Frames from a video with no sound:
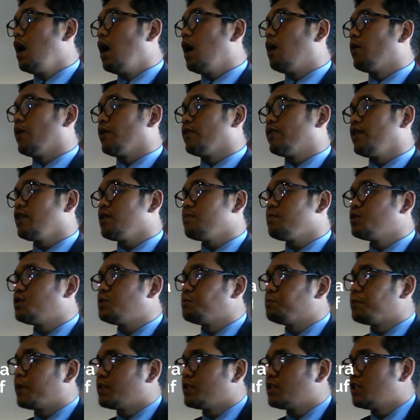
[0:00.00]
All right, thank you,
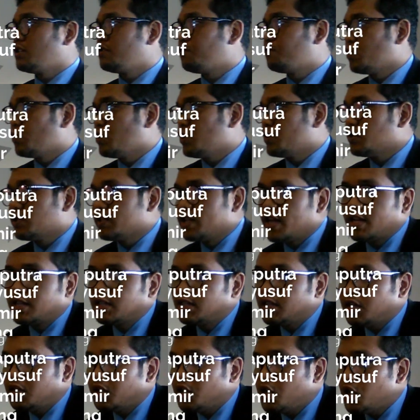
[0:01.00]
Mr. President, for your time
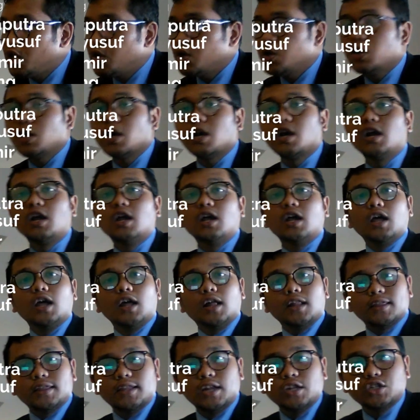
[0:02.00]
here.
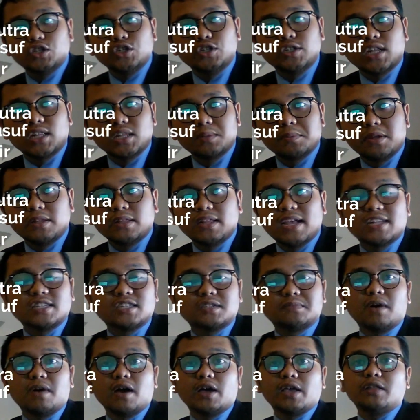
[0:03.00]
Ladies and gentlemen,
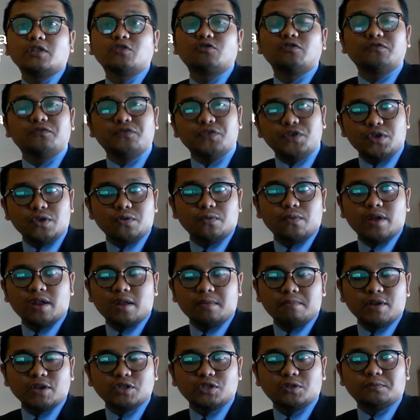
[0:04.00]
that's my interview with
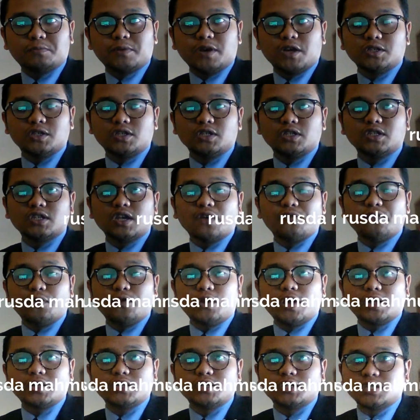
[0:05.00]
the Mr. President of the
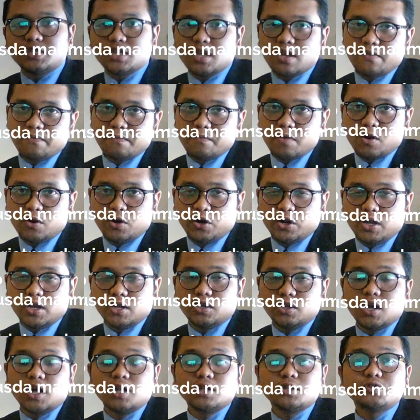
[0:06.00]
United States of America,
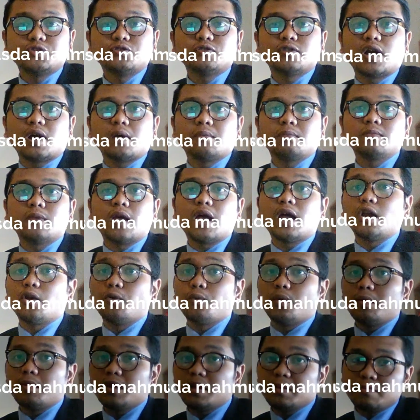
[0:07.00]
Donald Trump, and
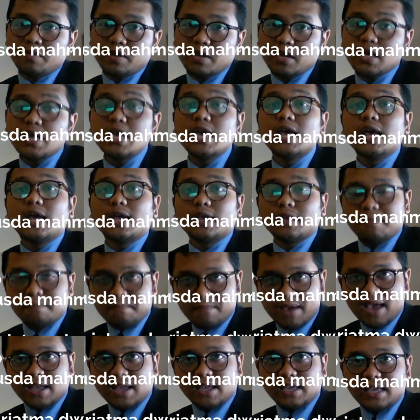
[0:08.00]
we will come
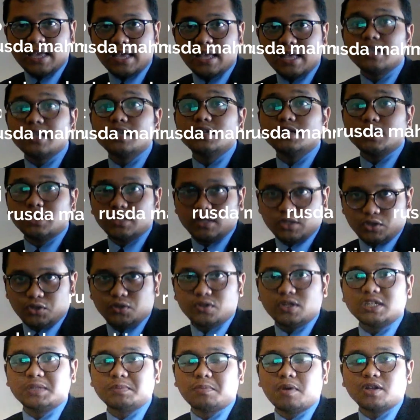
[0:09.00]
back as
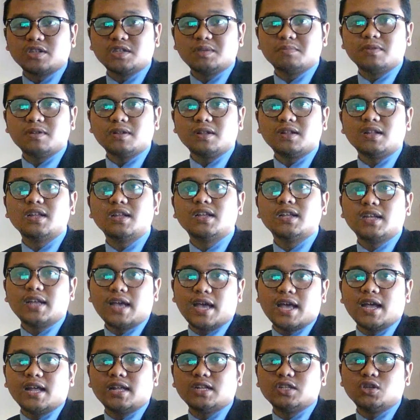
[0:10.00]
soon as possible,
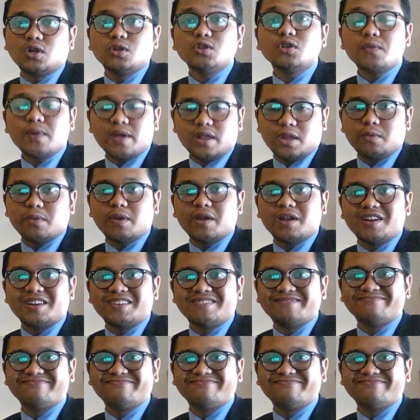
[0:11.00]
and don't go anywhere.